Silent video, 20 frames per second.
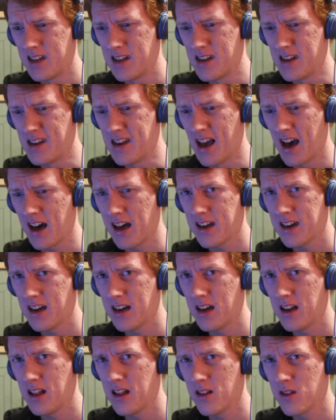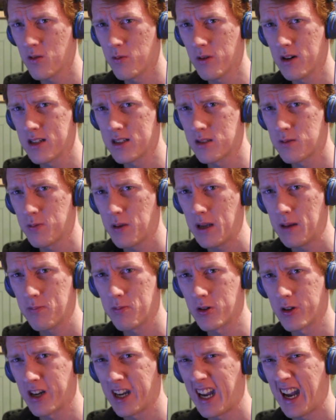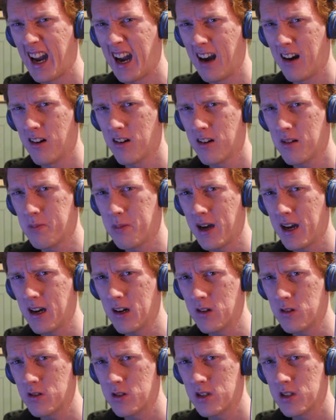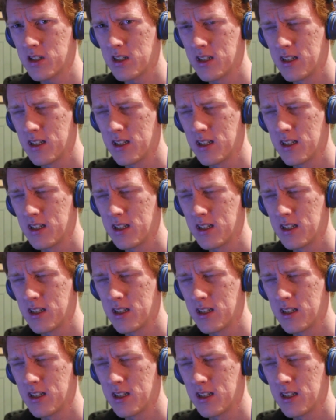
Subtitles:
any of the ones people cared about.